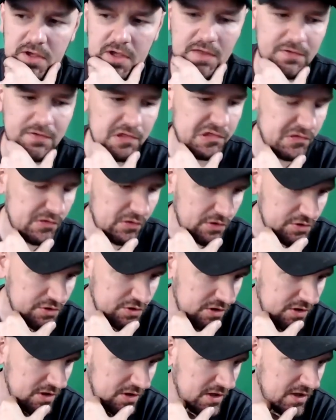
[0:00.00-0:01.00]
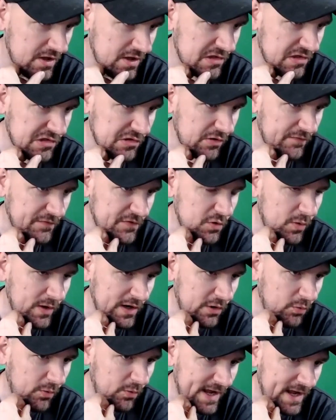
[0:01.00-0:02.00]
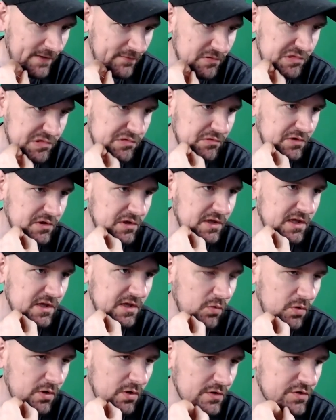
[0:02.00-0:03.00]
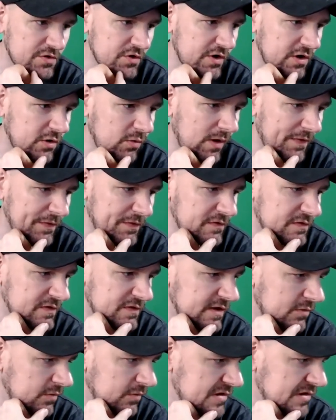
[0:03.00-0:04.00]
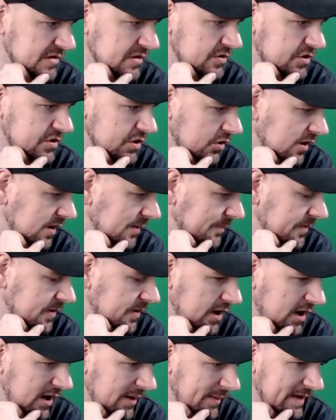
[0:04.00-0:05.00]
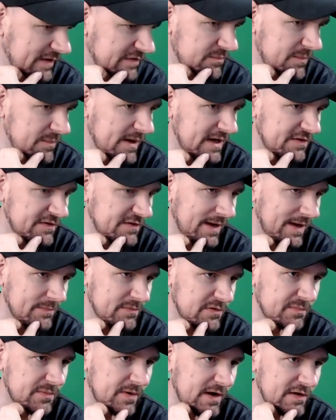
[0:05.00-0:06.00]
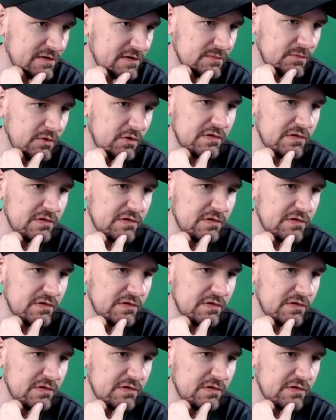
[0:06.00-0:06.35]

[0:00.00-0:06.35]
in the search. So if you want to rank for certain keywords, you're going to want those keywords to show up uh, as many times as possible,